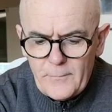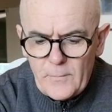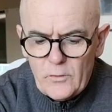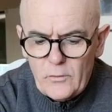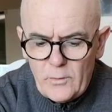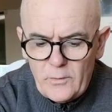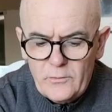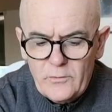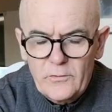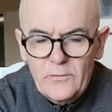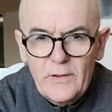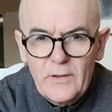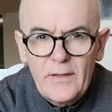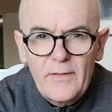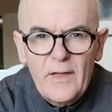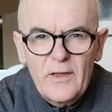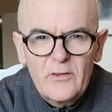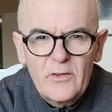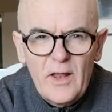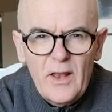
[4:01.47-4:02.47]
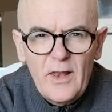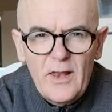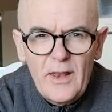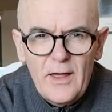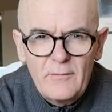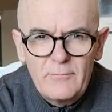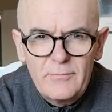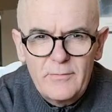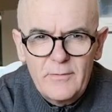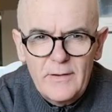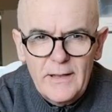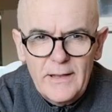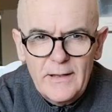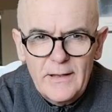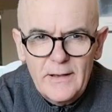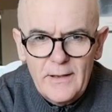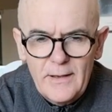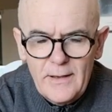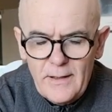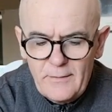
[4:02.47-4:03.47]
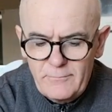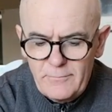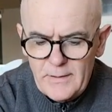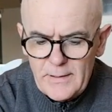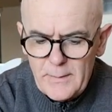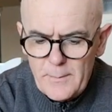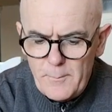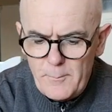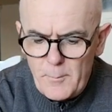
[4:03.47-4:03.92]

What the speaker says: So as I say, that's a lovely